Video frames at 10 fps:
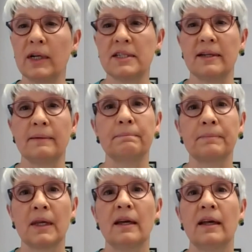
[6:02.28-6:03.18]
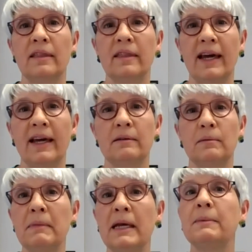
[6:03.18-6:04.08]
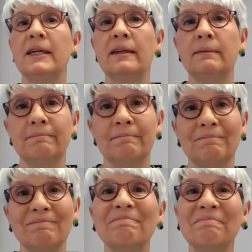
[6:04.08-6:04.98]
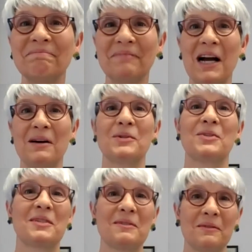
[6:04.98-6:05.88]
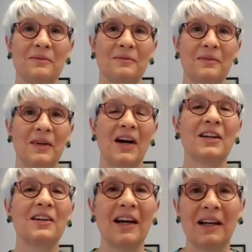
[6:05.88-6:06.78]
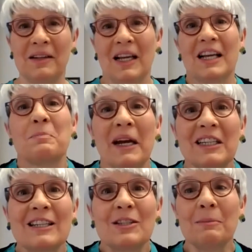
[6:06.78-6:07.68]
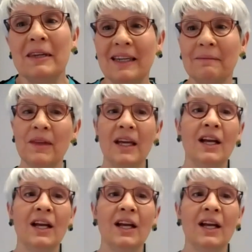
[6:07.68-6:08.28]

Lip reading: worrisome than maybe I was expecting to be.